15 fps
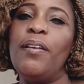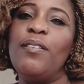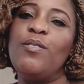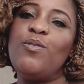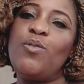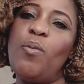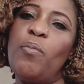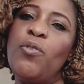
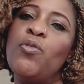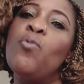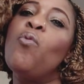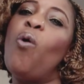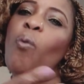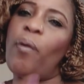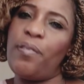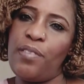someone who
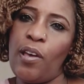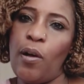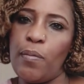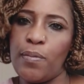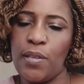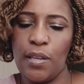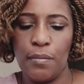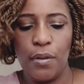always
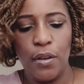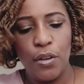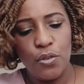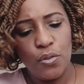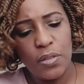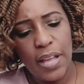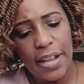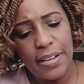helped him.
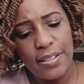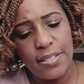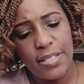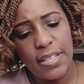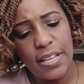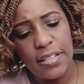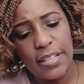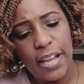So that is
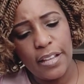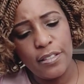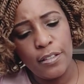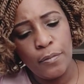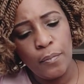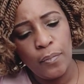saying that